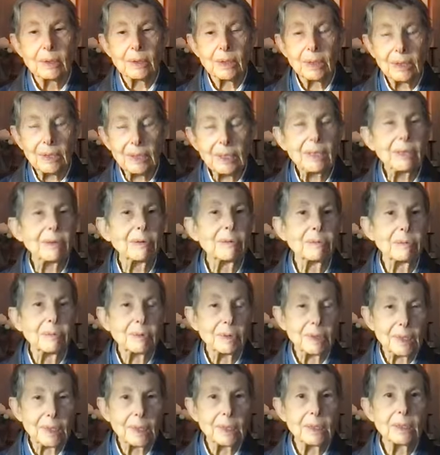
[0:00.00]
live
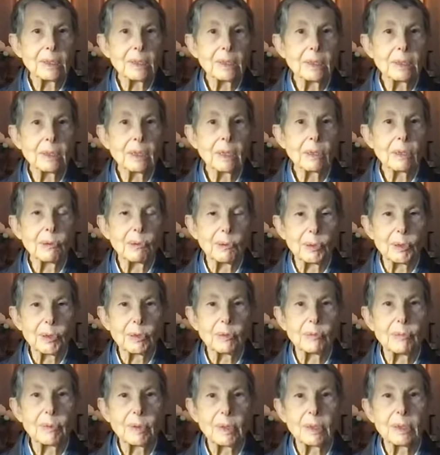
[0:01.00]
in
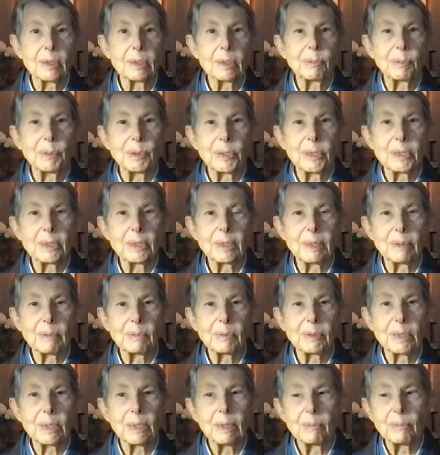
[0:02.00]
accord with the
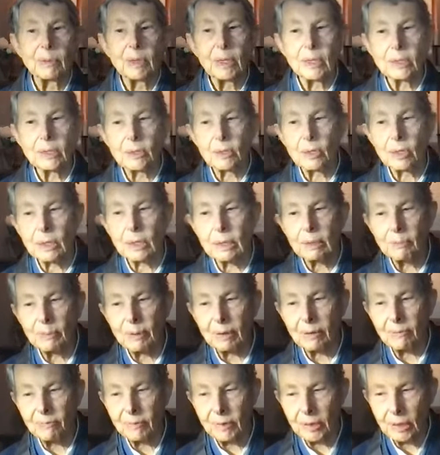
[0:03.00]
precepts. And I'm not talking
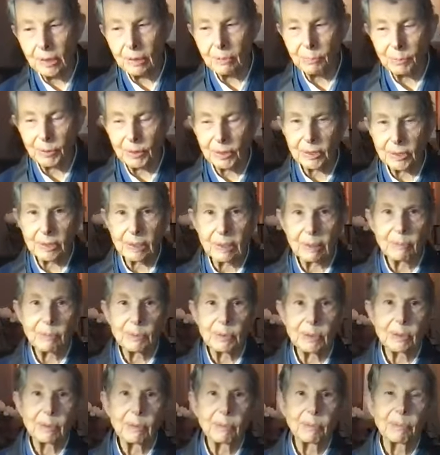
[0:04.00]
about Vinaya
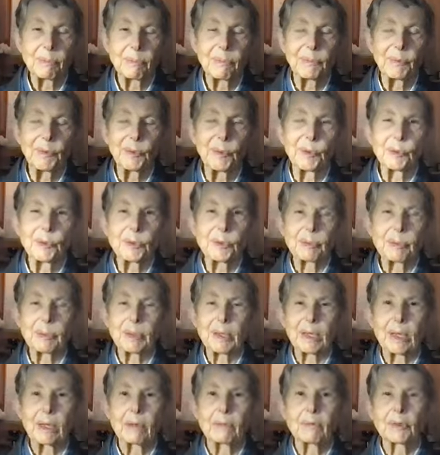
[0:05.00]
precepts, rules of
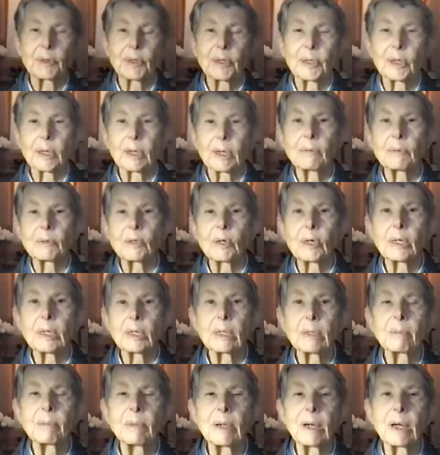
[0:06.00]
behavior here. I'm
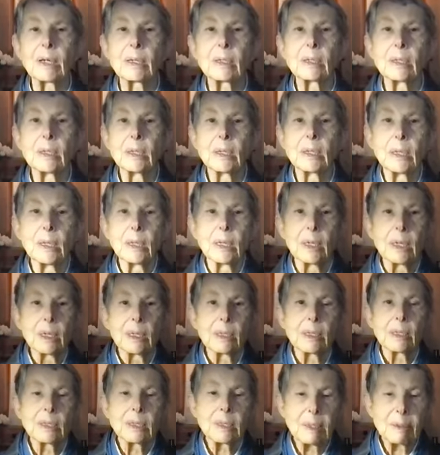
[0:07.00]
talking about
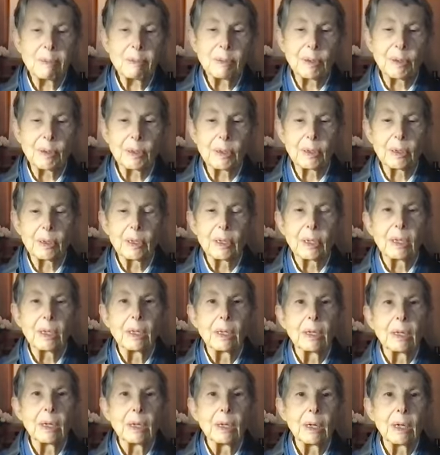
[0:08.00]
the deeper
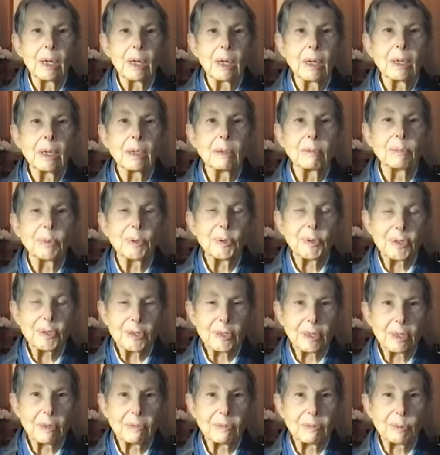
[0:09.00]

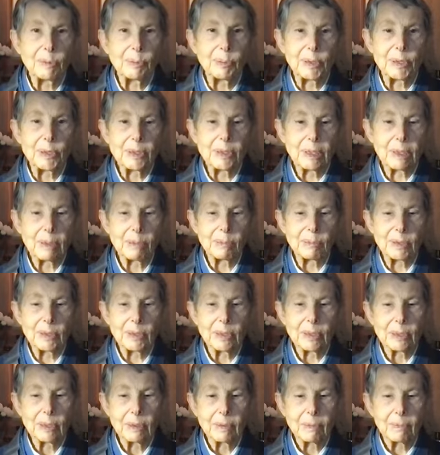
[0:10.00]
Bodhisattva precepts.